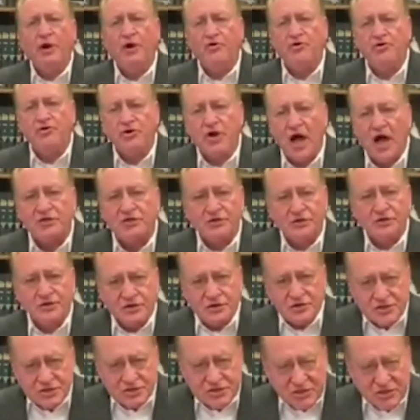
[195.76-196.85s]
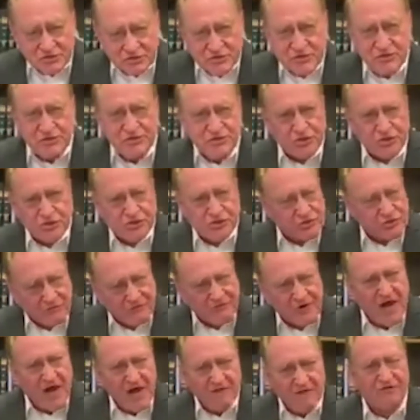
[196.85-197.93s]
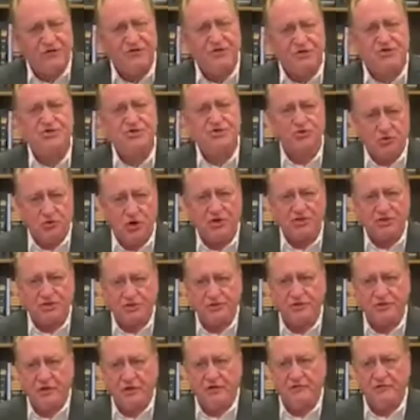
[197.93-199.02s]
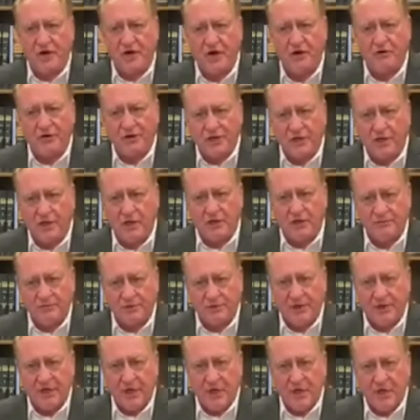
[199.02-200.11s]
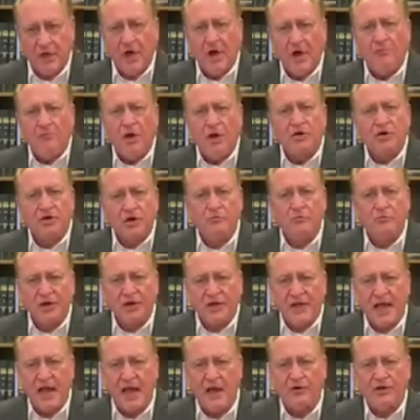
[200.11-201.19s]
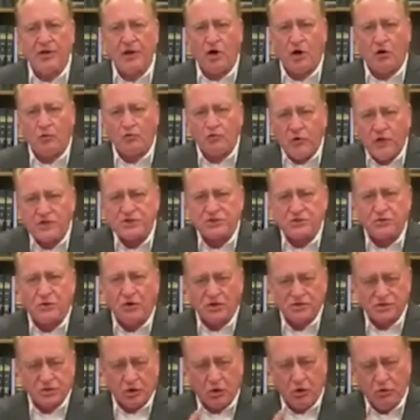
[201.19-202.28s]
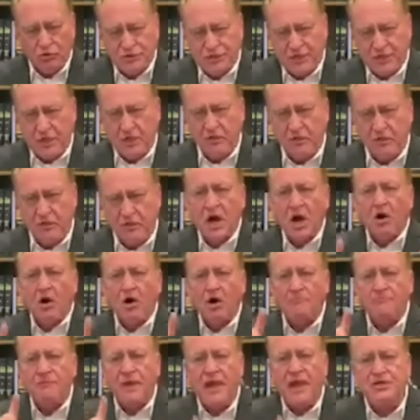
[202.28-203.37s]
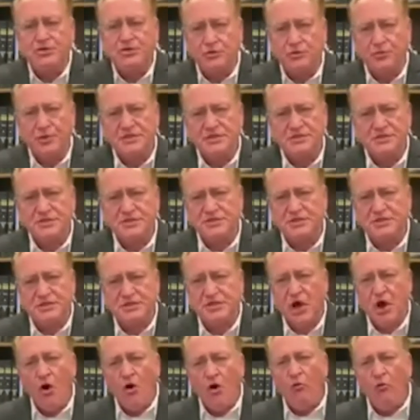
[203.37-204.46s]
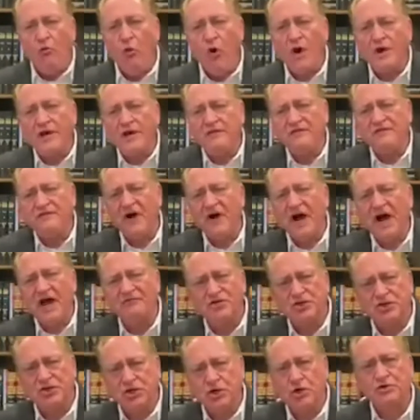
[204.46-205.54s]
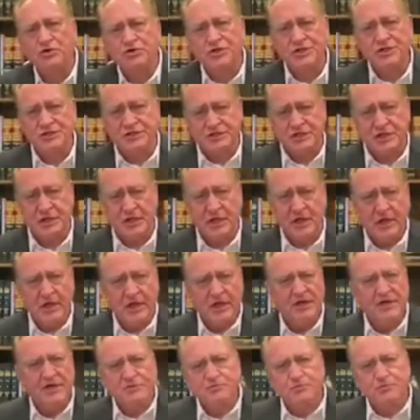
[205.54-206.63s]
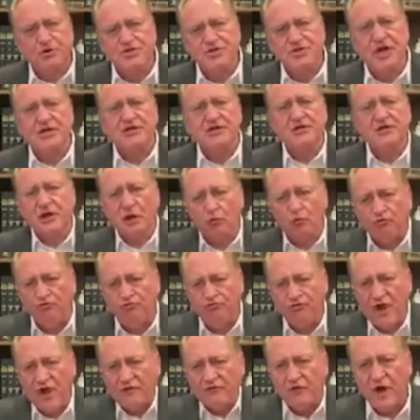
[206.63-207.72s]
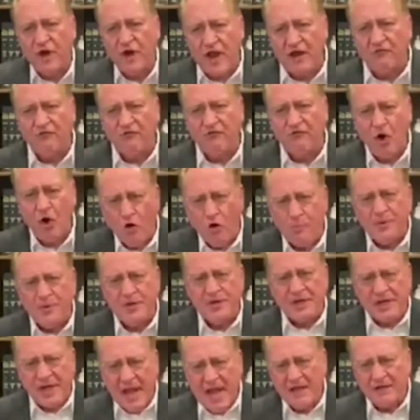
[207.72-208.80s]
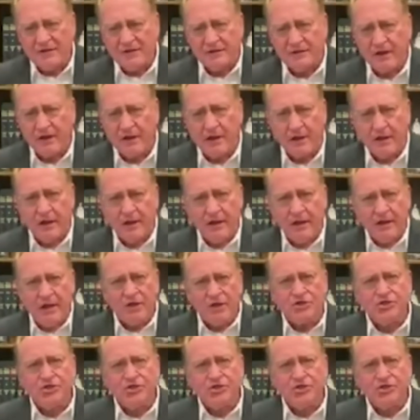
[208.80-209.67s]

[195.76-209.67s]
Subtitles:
We are not going to survive the destruction of our economy. Montgomery County, our restaurants, our hotels, our major businesses, 1 in 5 churches, it is projected that will never, ever open again.